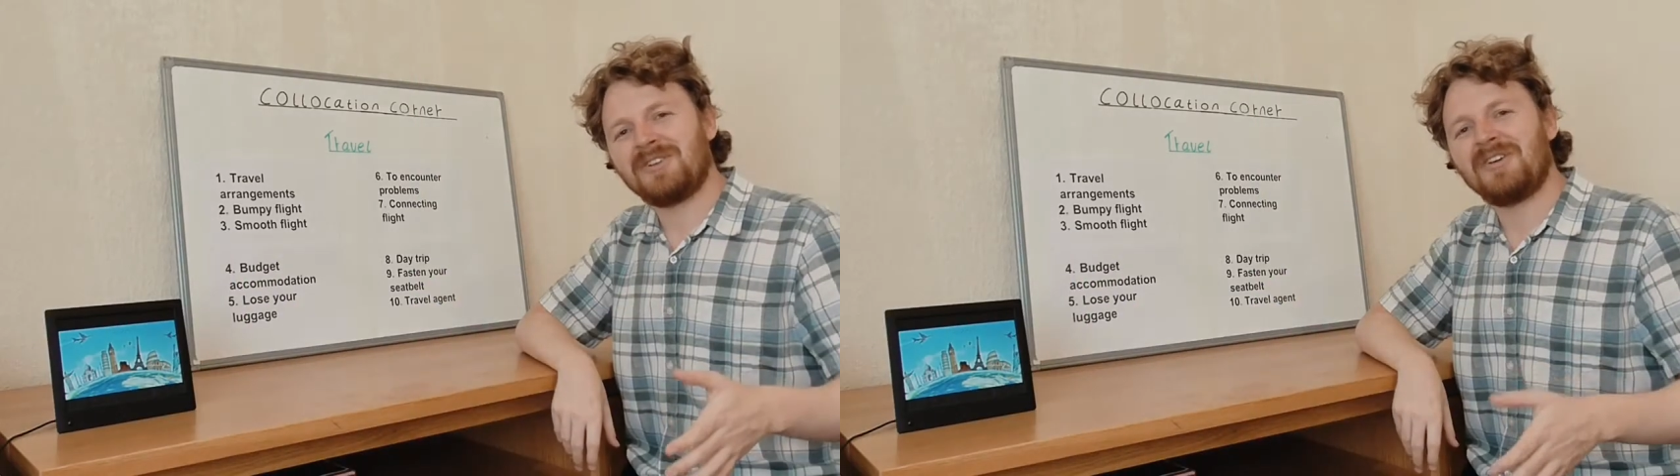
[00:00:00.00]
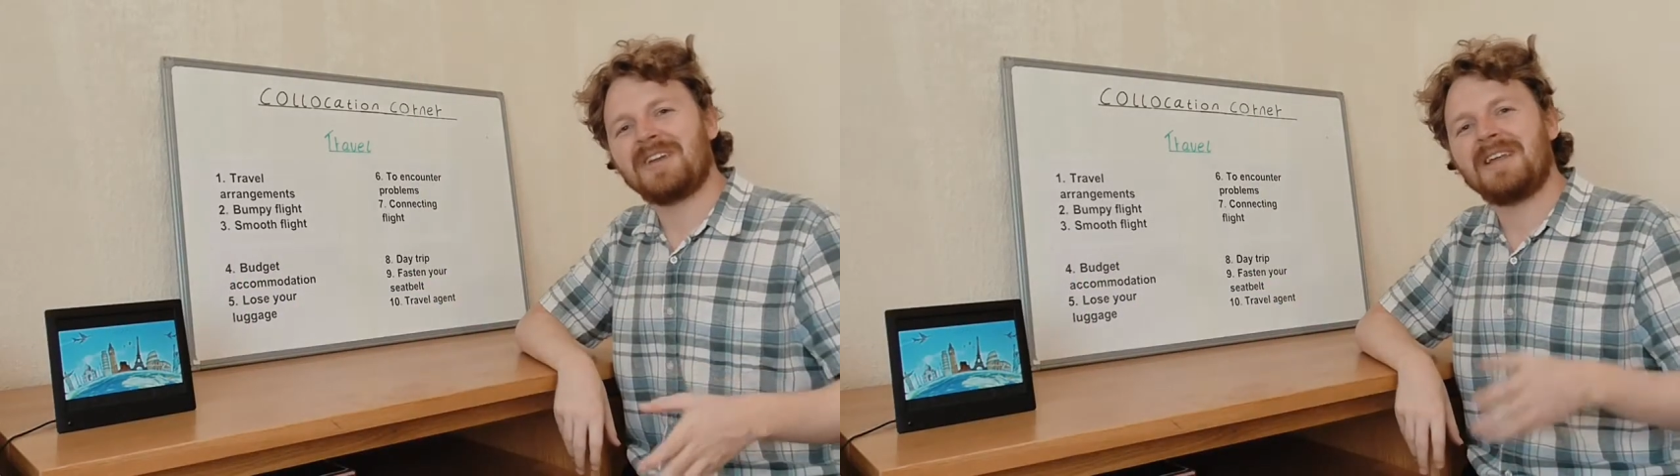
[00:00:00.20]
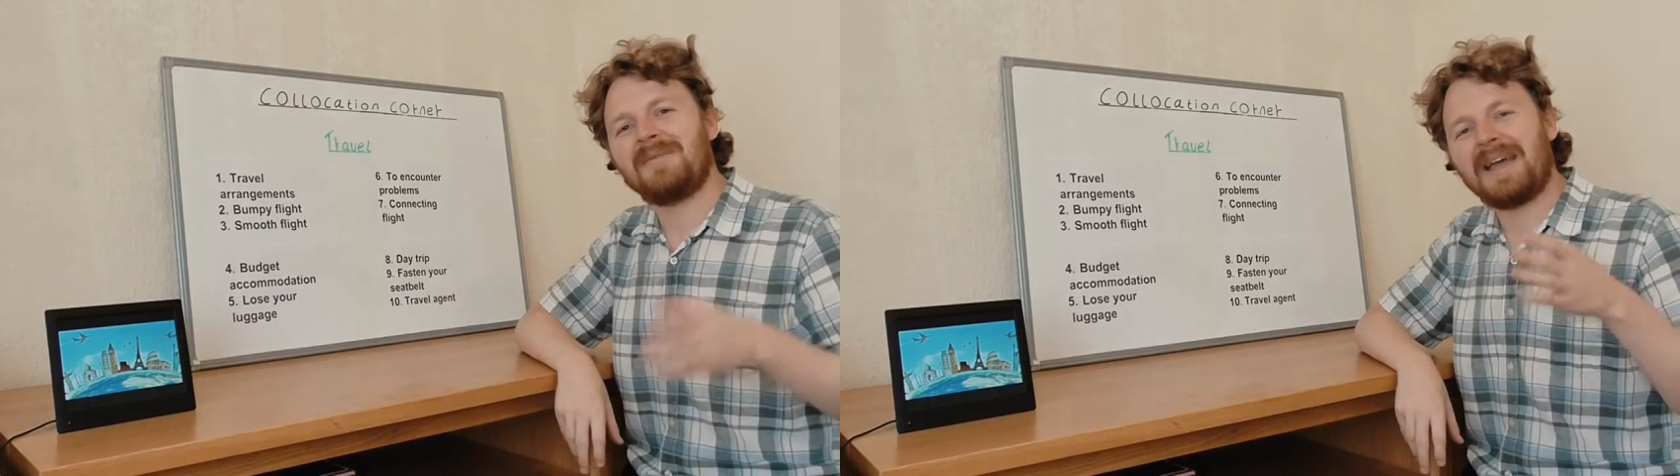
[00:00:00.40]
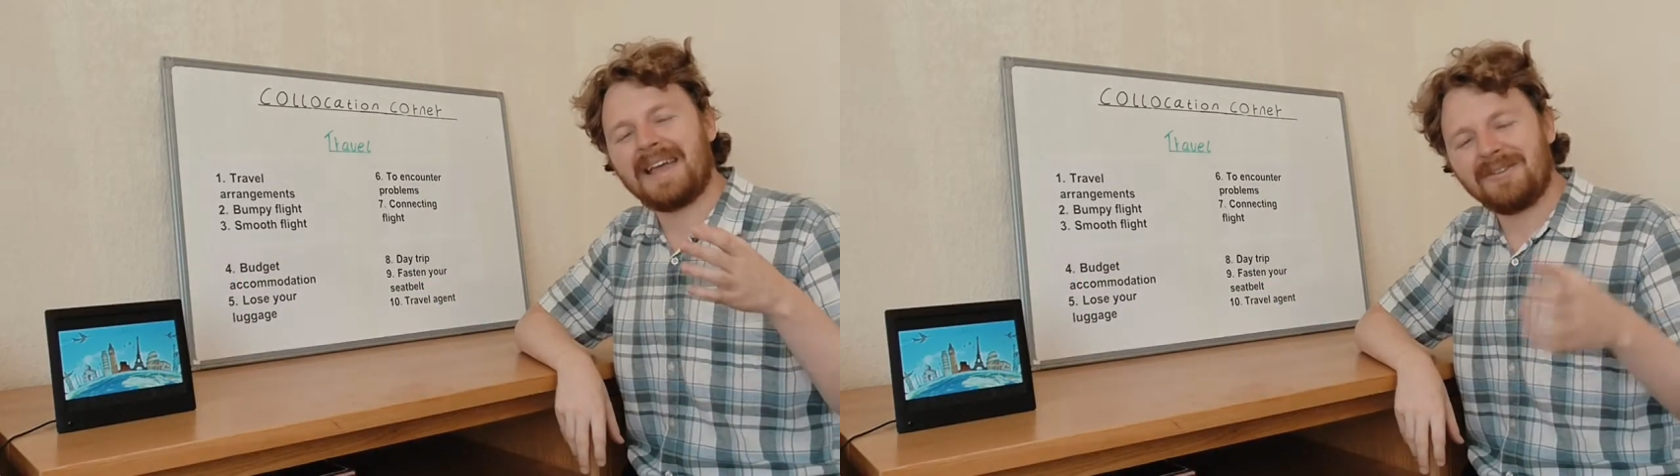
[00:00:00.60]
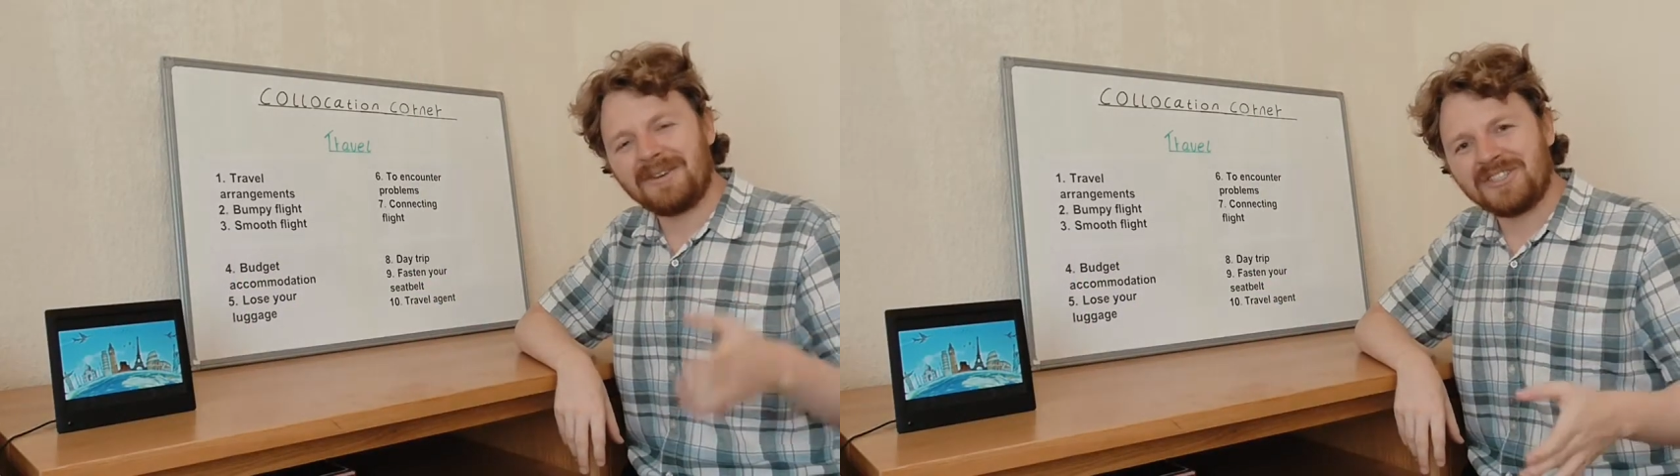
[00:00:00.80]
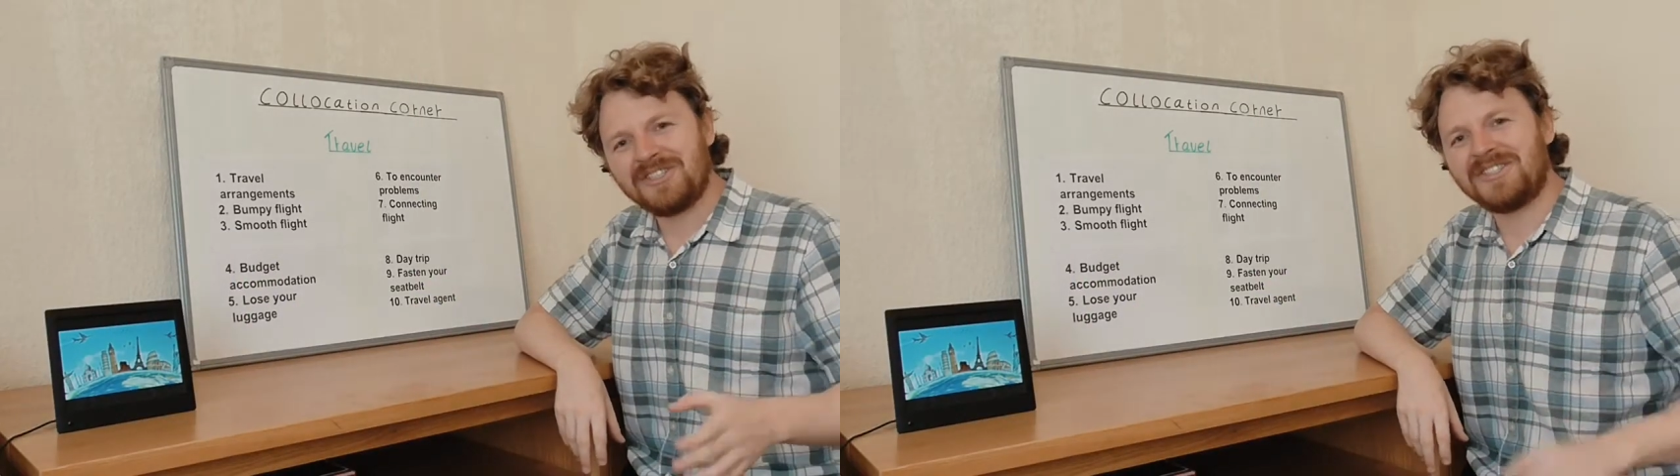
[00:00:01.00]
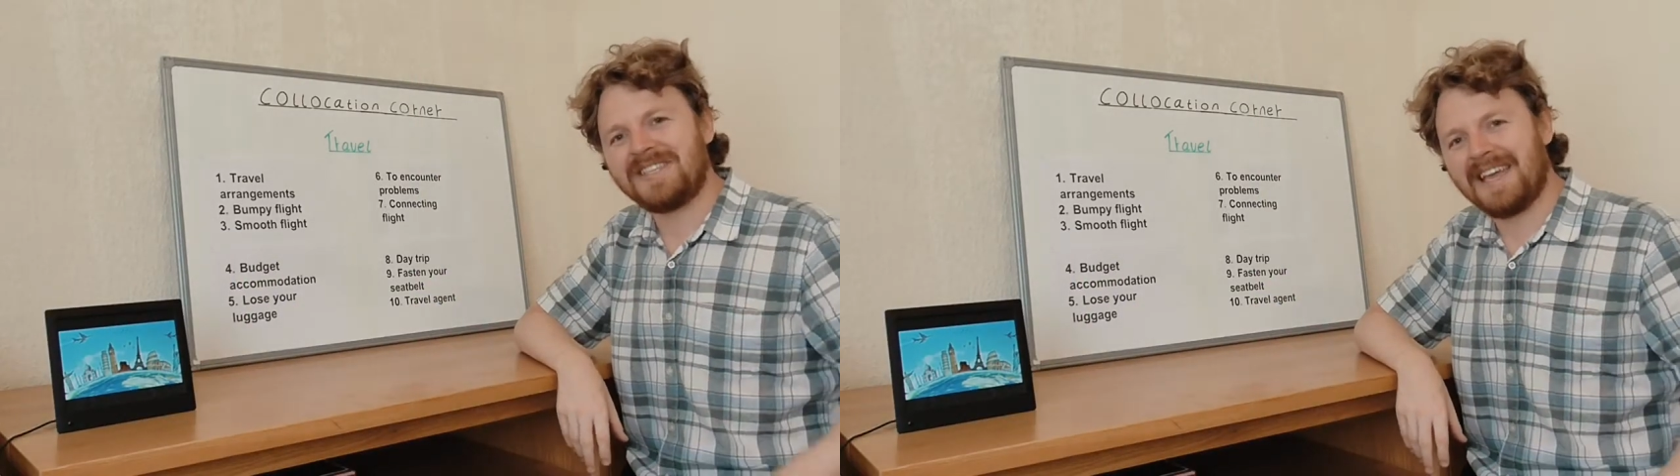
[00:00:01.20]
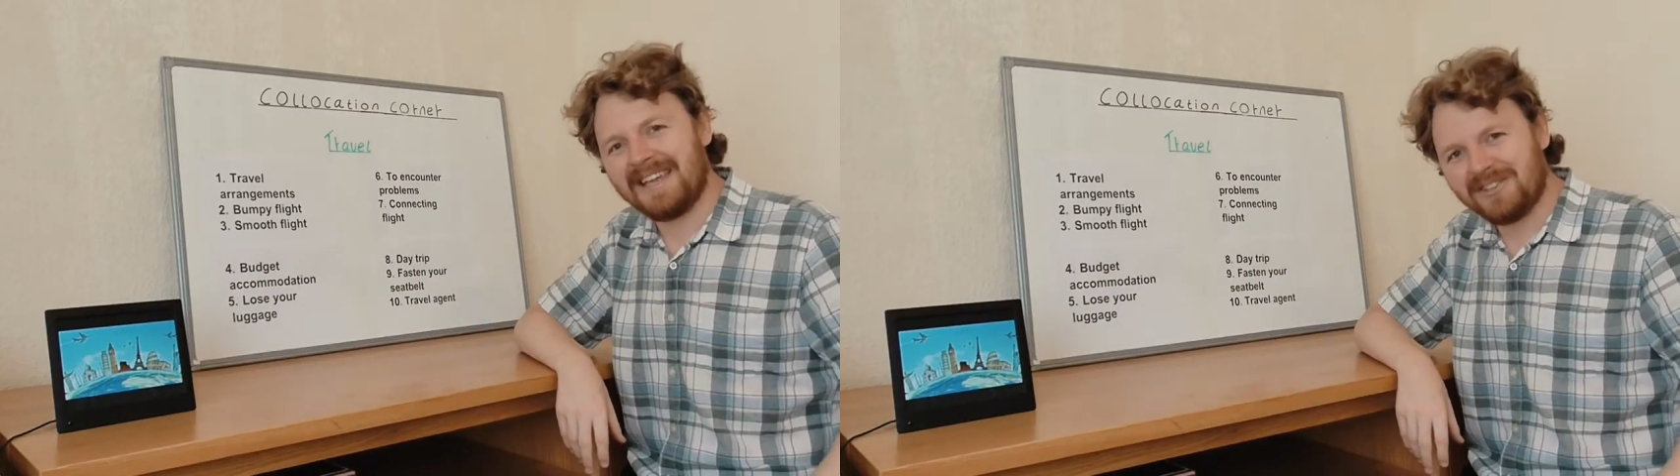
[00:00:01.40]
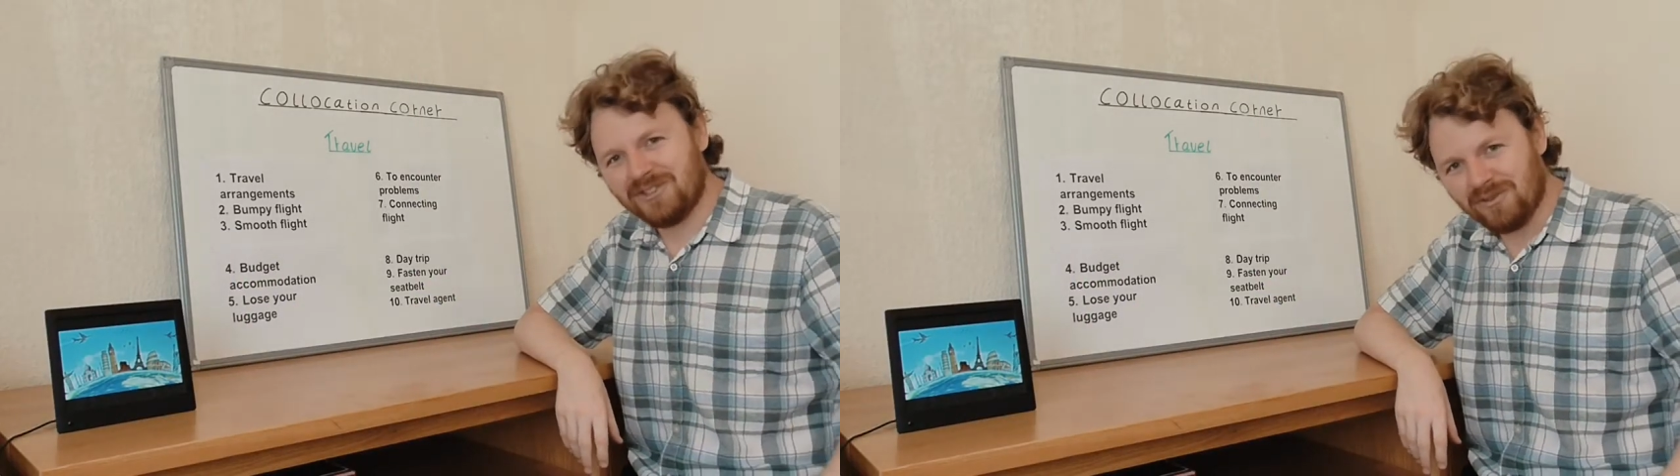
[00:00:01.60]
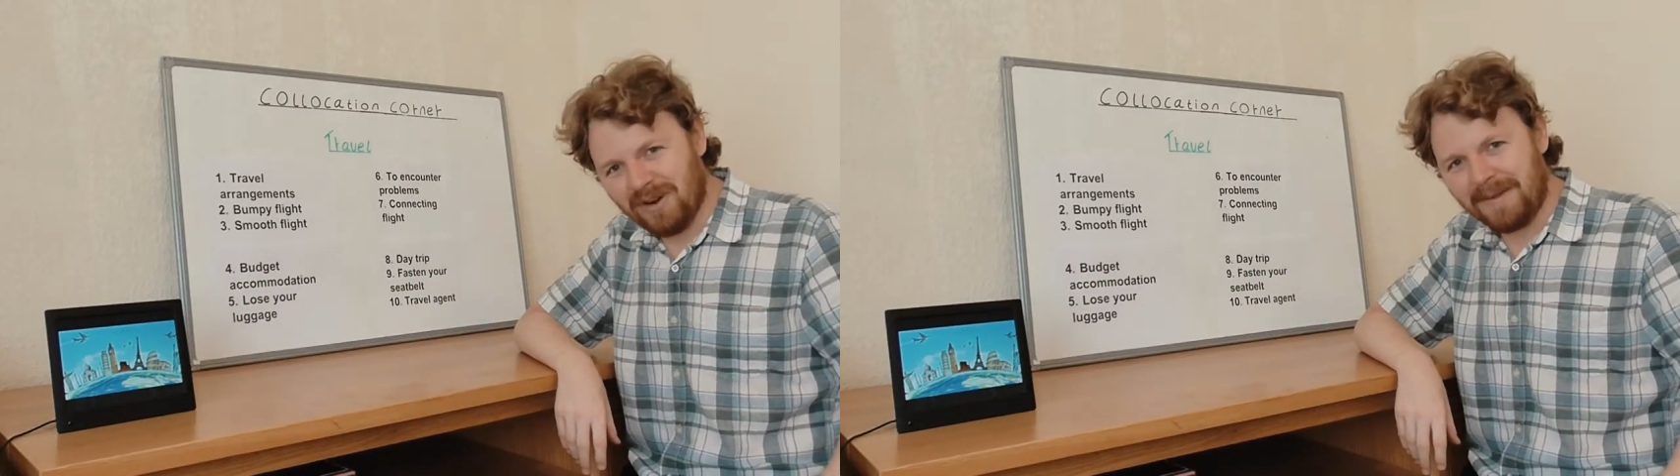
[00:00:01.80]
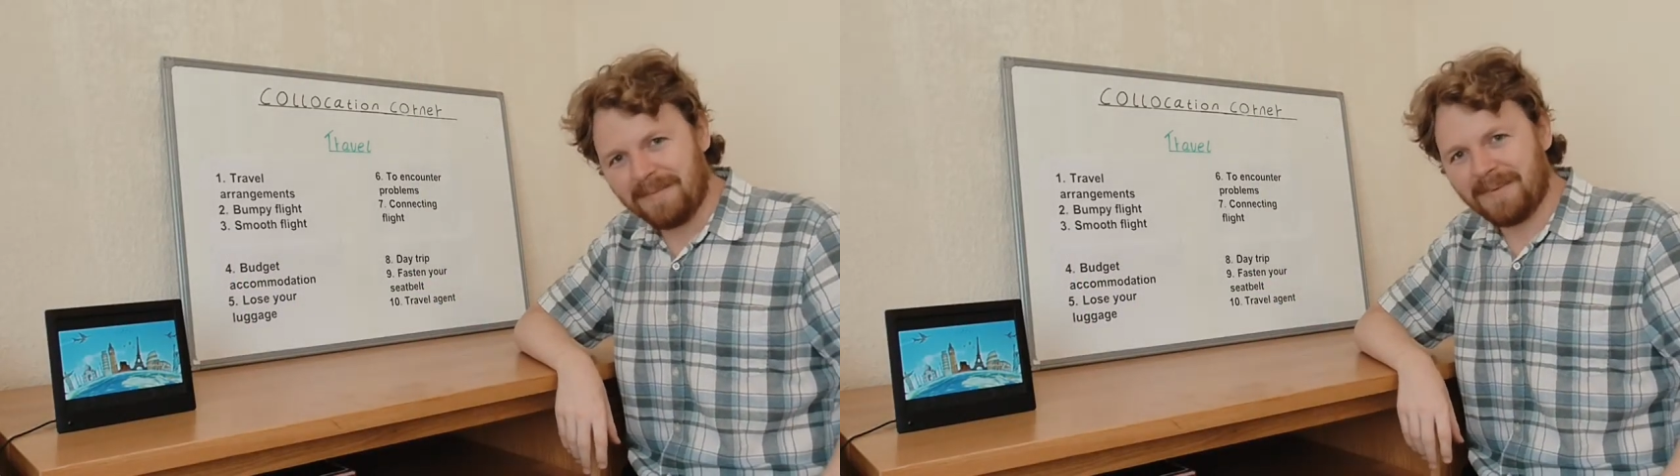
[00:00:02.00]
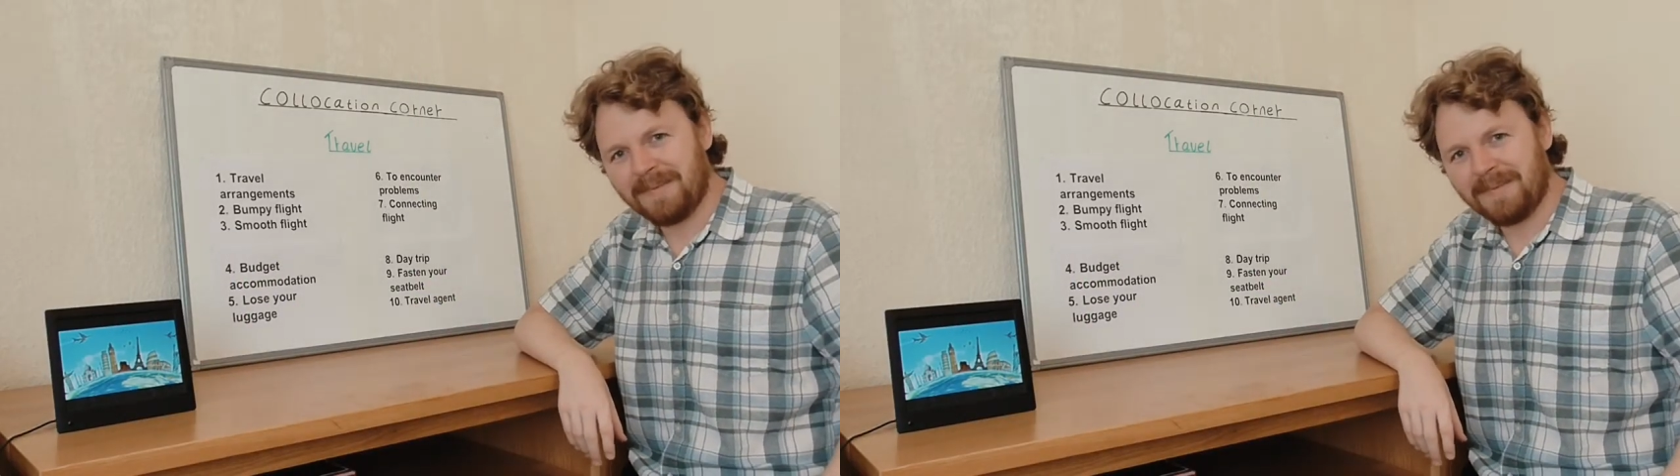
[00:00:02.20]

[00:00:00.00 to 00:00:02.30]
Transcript: to look at number 8, which is day trip.